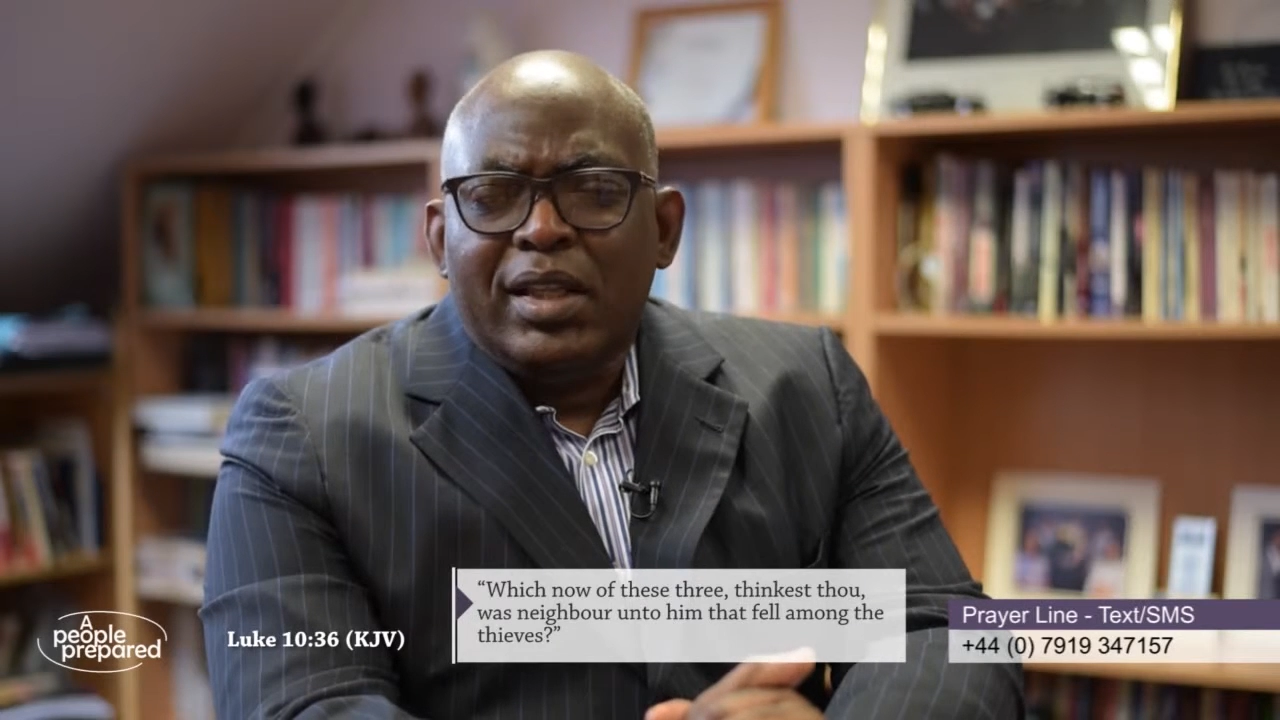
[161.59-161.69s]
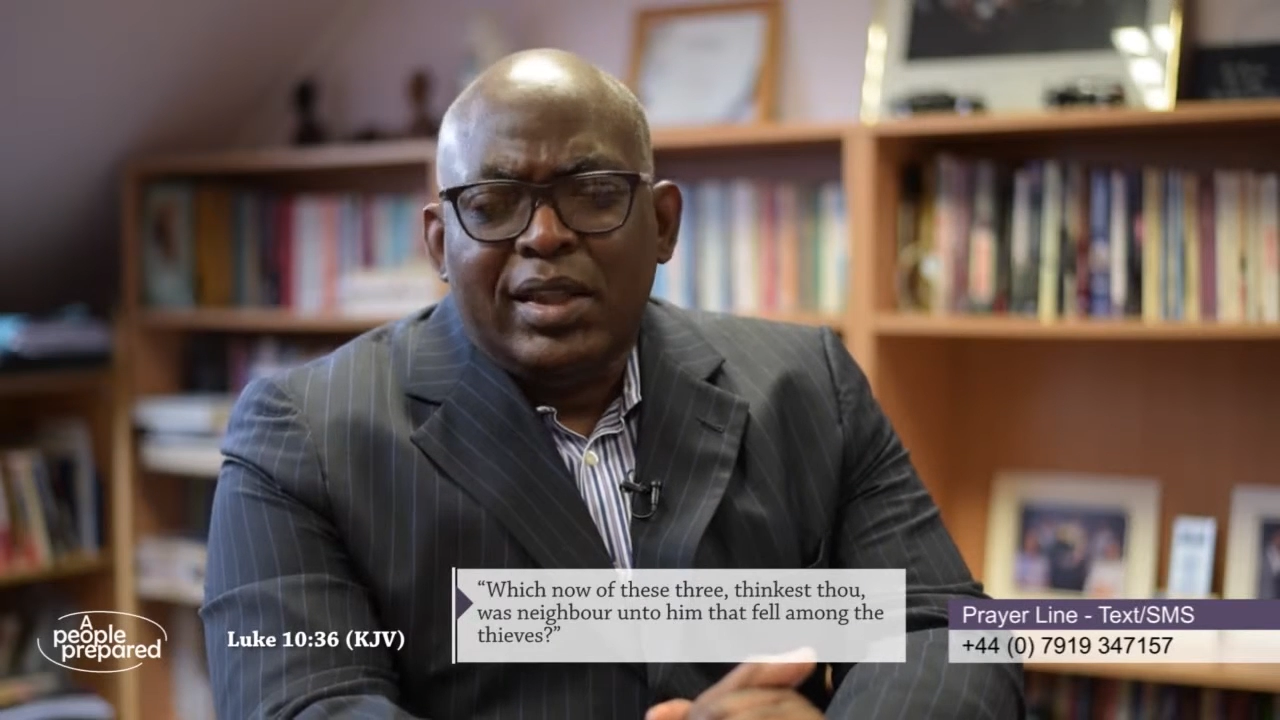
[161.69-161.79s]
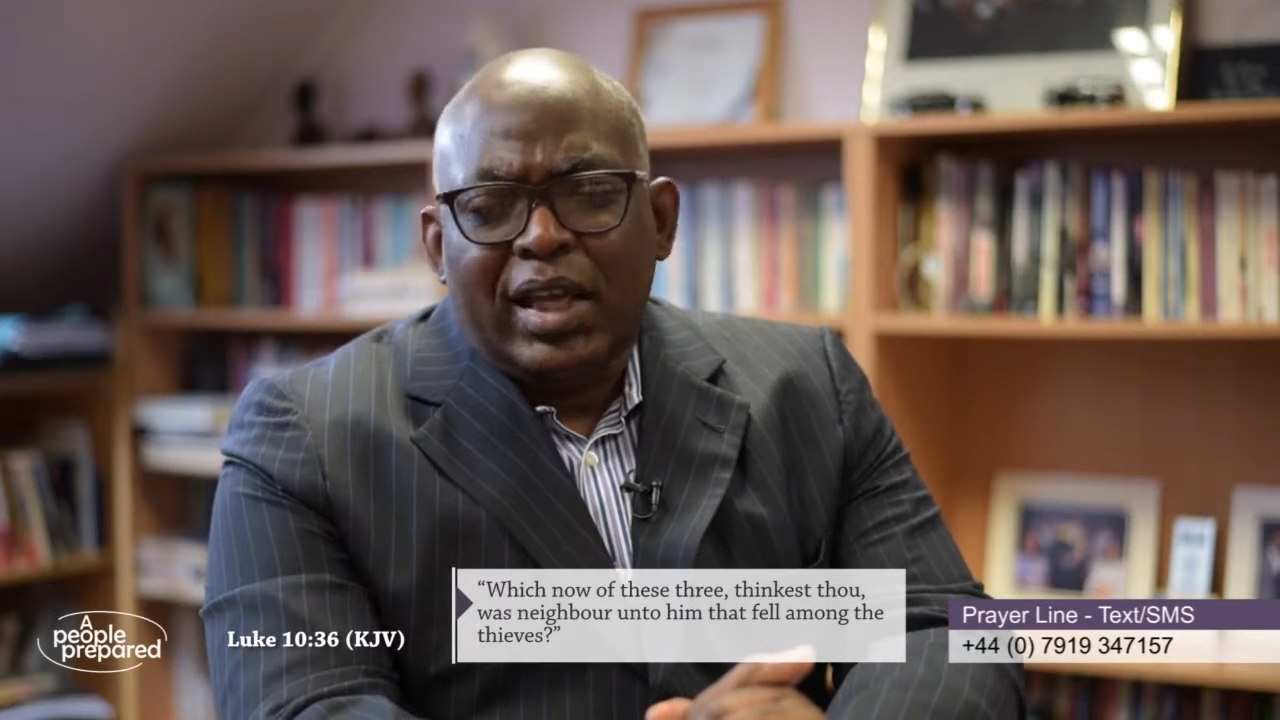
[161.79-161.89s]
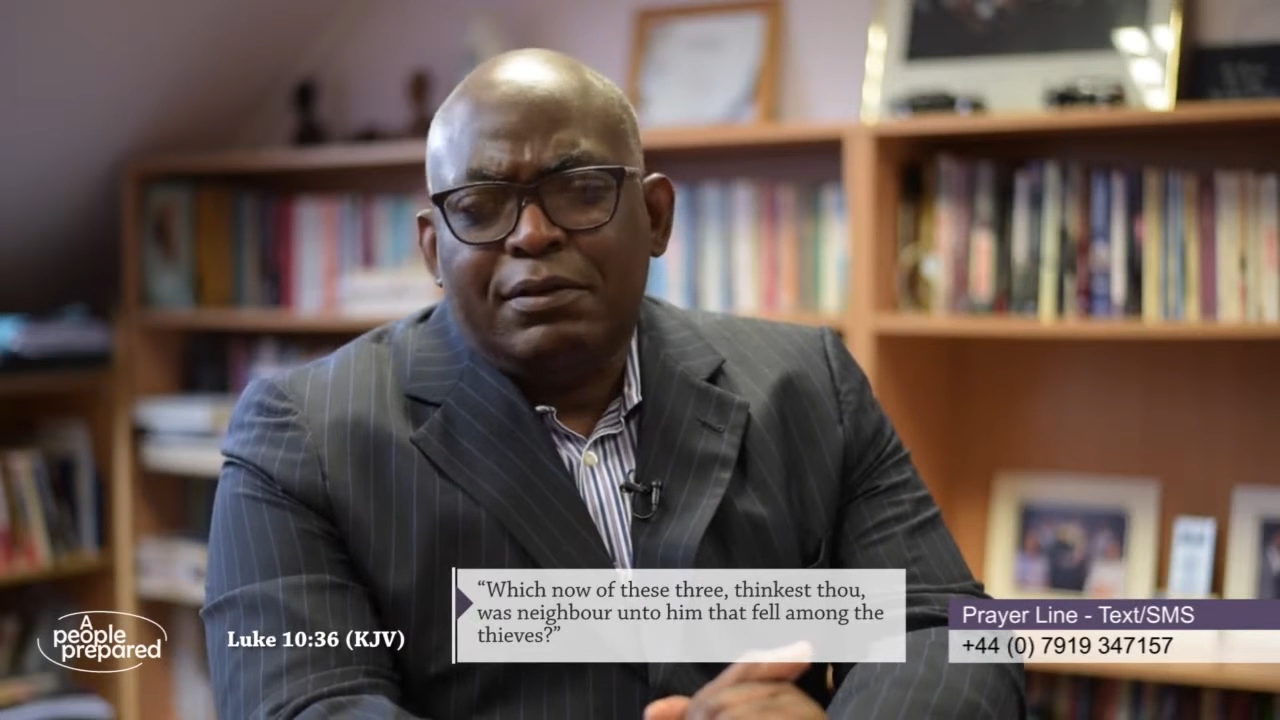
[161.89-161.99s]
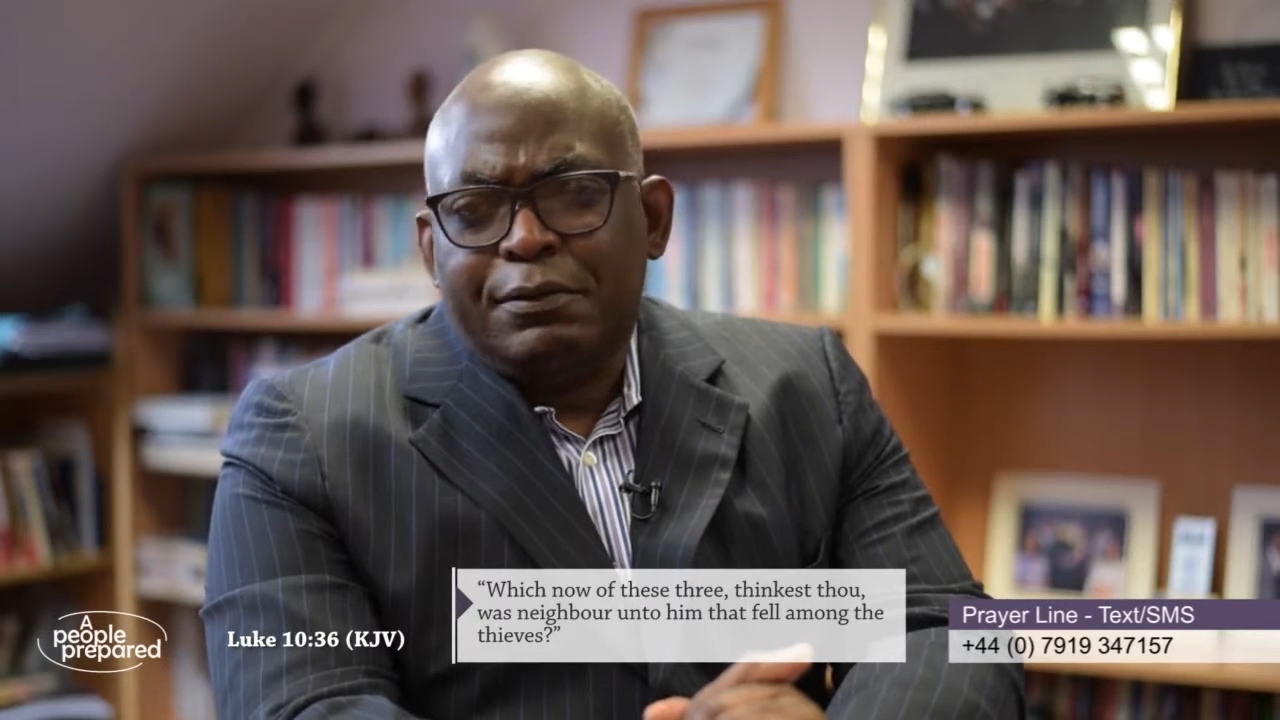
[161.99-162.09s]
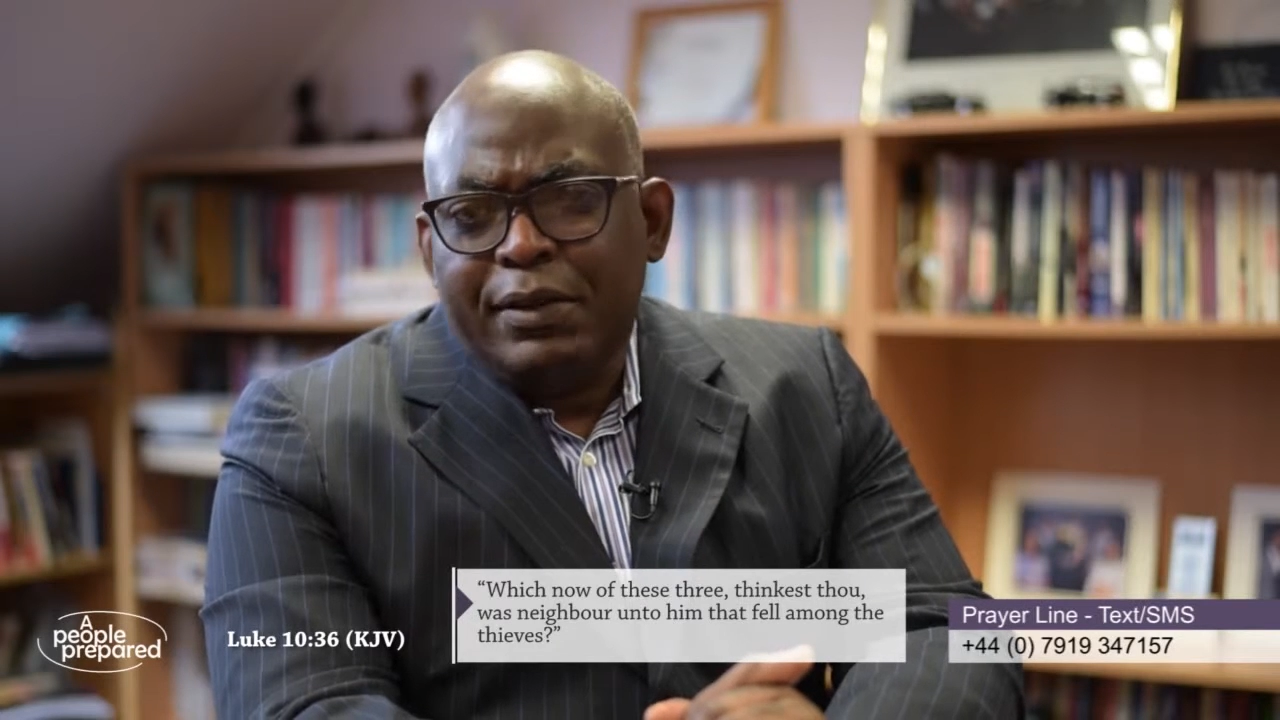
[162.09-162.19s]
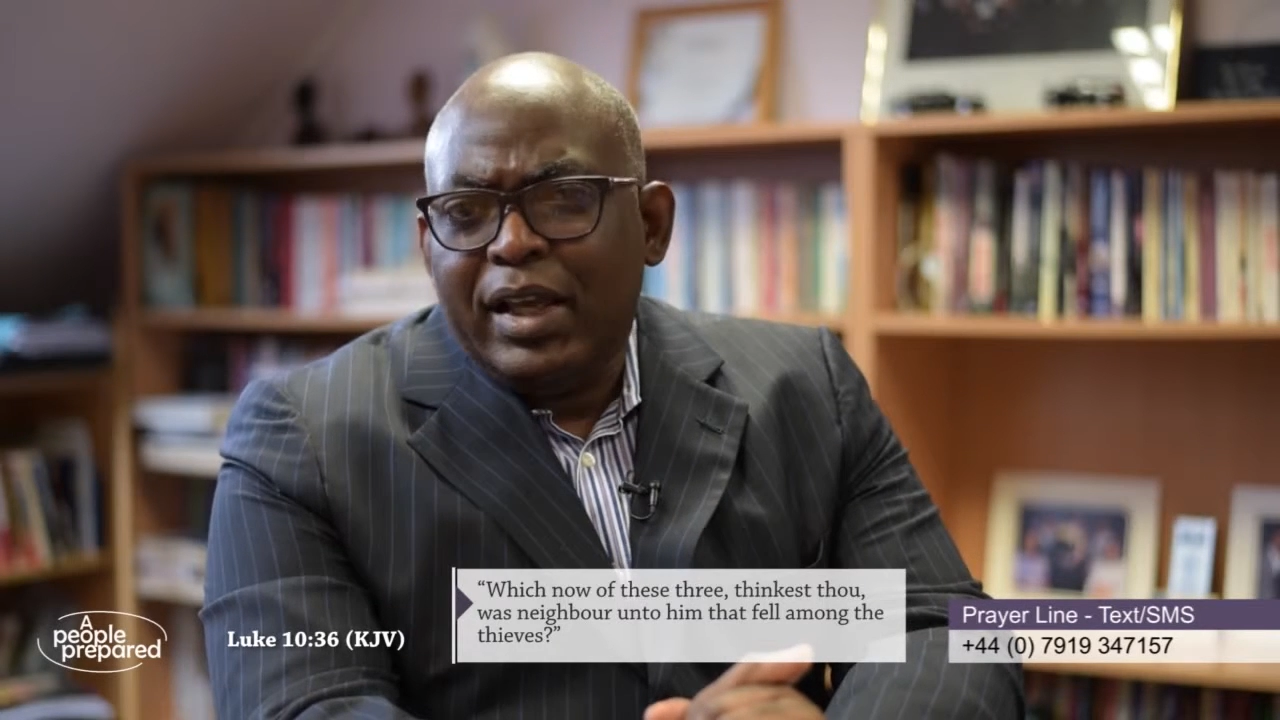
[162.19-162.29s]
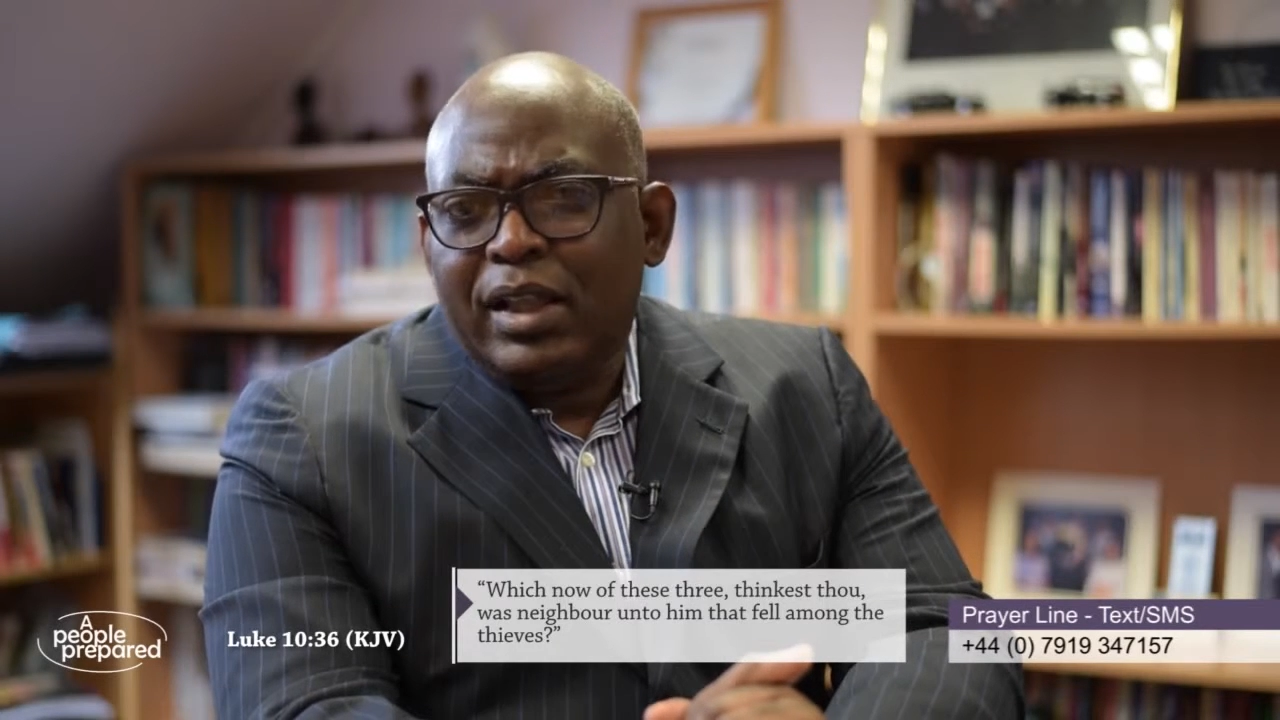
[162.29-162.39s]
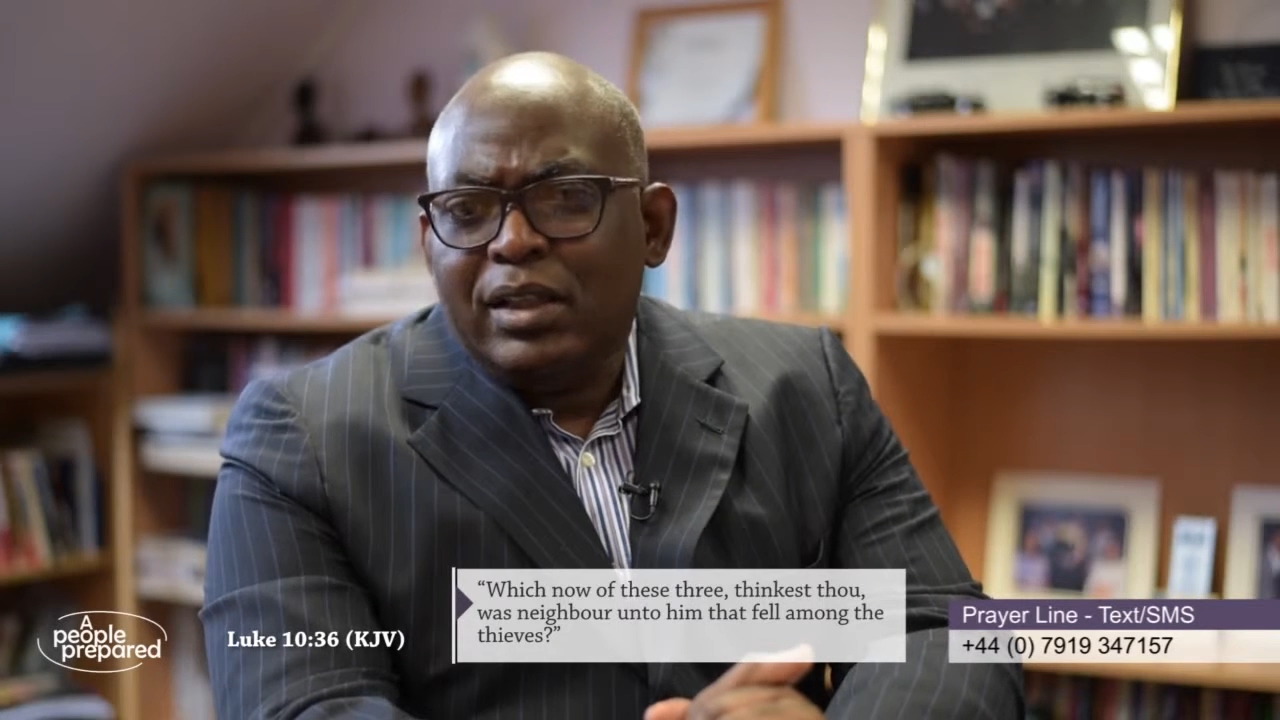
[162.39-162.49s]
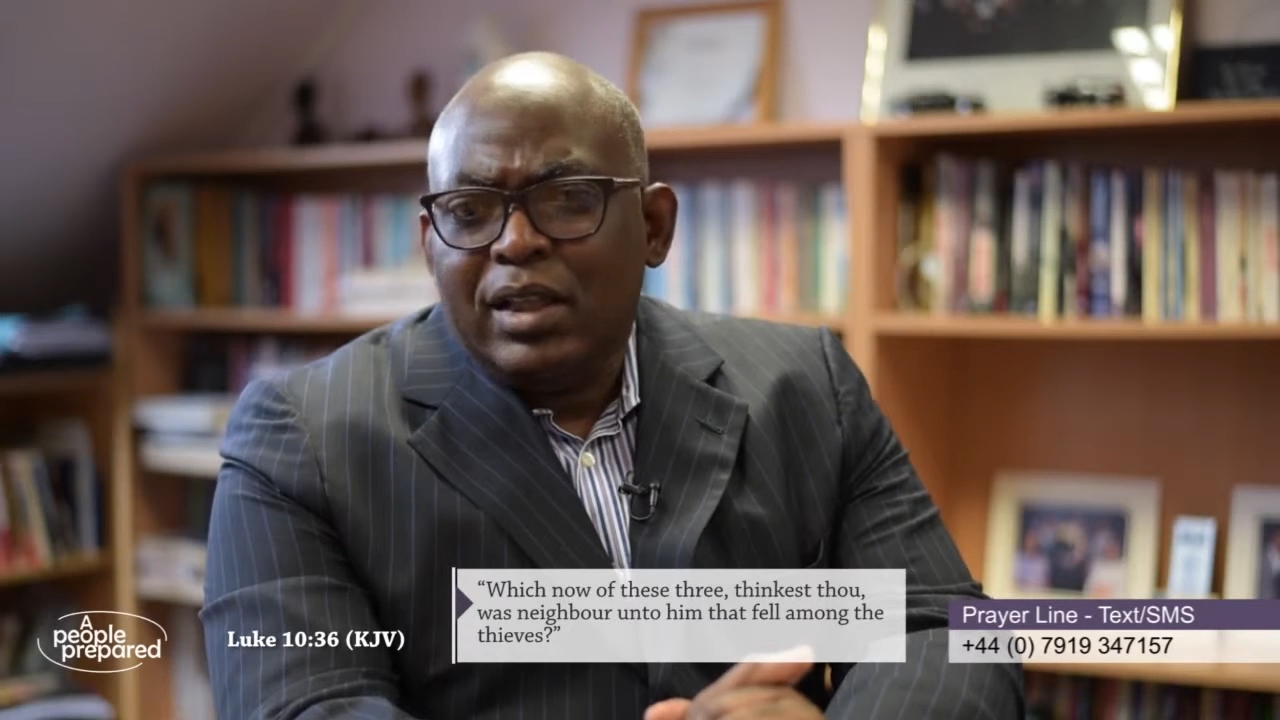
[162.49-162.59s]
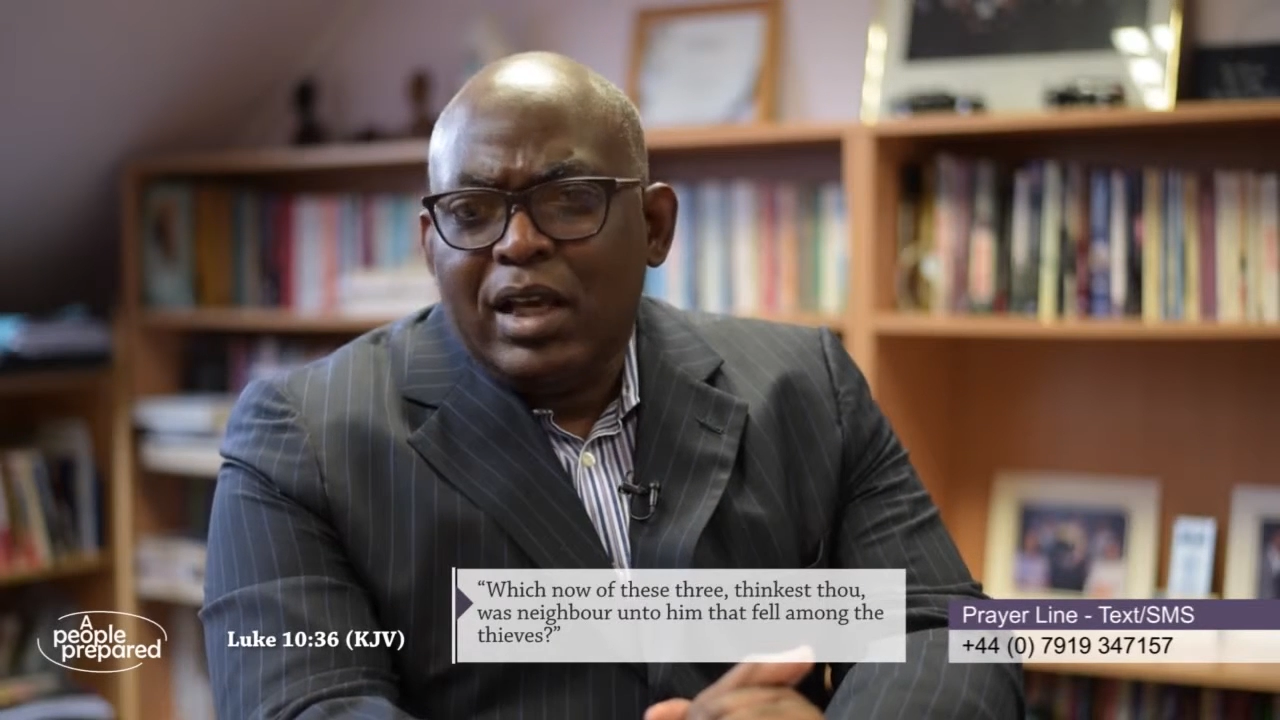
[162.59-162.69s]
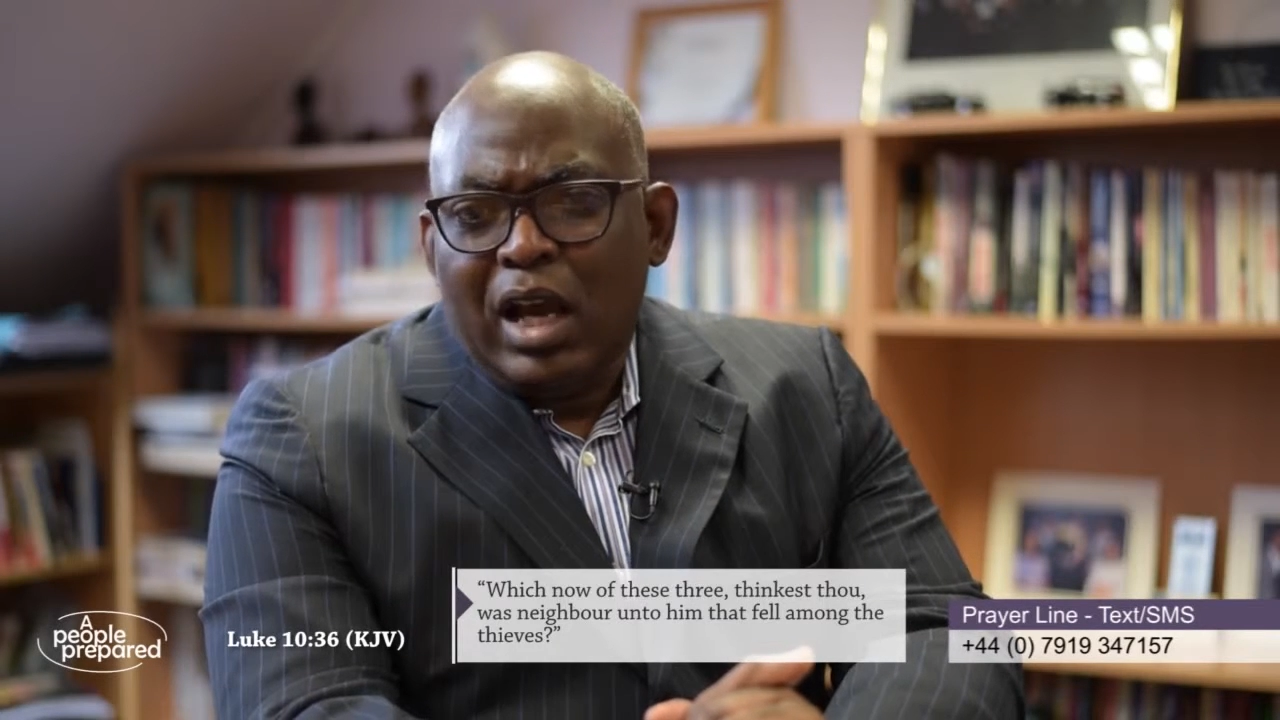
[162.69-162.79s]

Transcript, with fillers: that fell